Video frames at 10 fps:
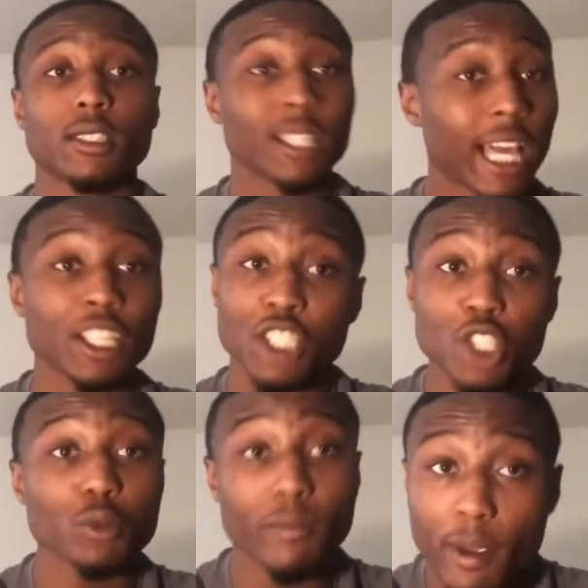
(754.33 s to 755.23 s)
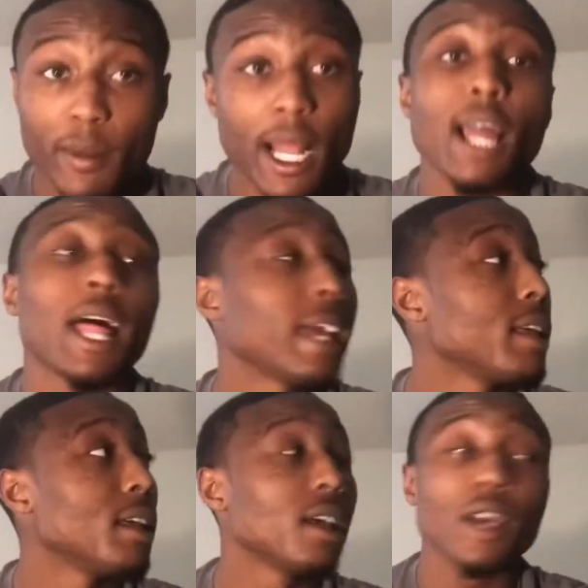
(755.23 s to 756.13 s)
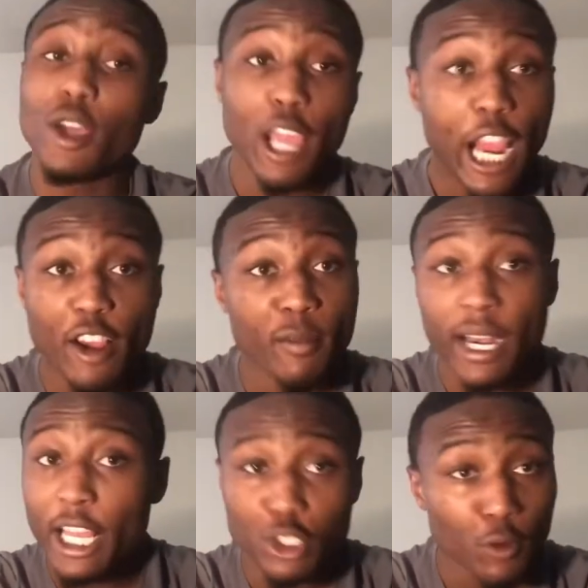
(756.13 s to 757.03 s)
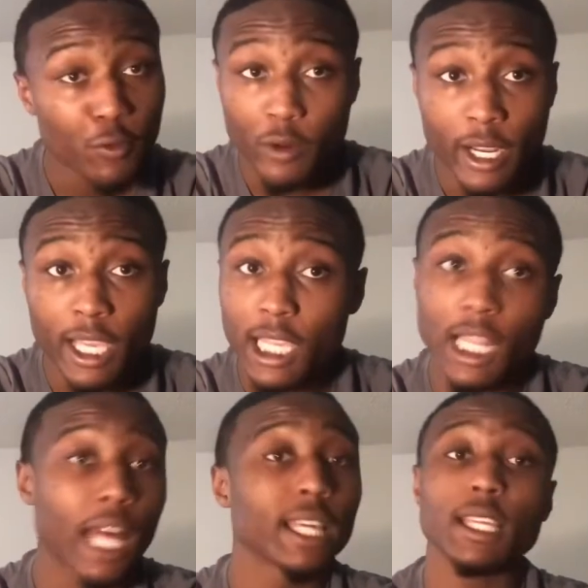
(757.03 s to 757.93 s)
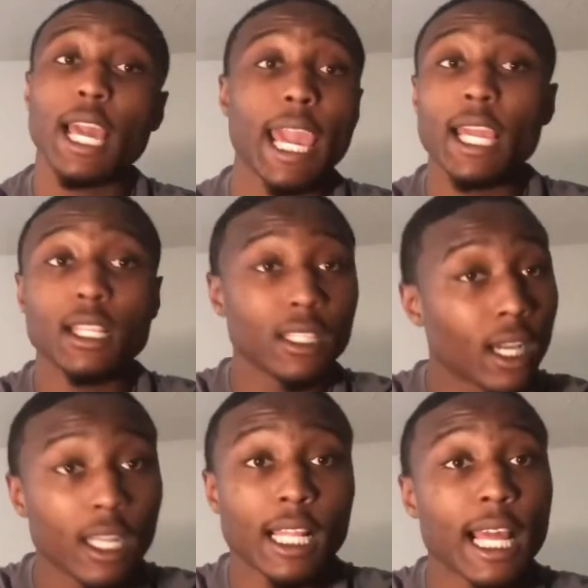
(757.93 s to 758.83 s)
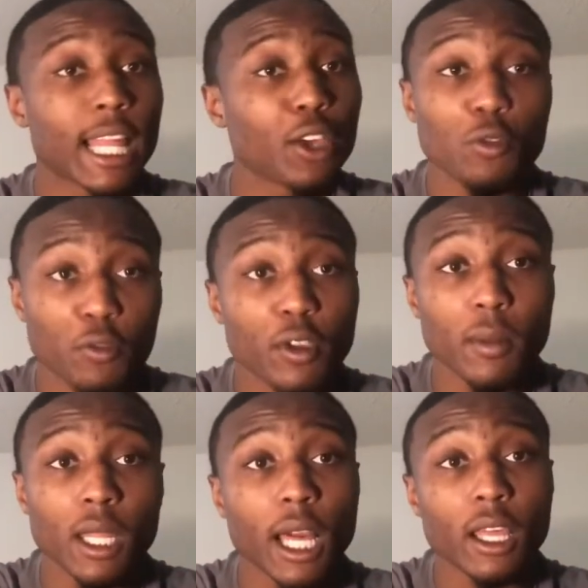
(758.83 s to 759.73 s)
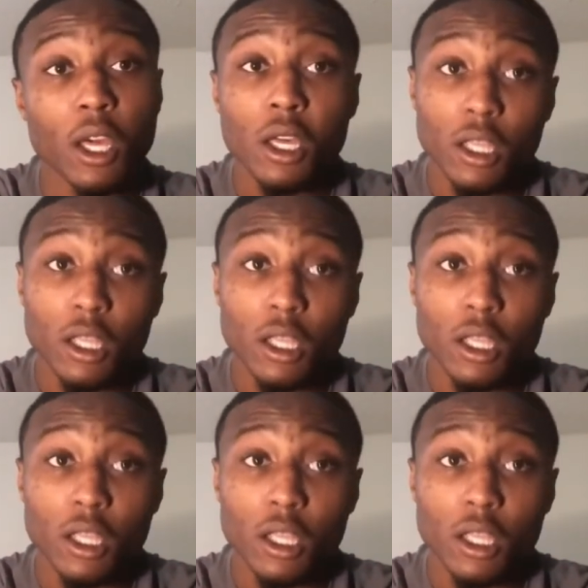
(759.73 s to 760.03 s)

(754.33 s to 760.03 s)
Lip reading: Like, just remember that. Like, everybody ain't your friend. Like, ain't none of that. Like, you feel me? Like,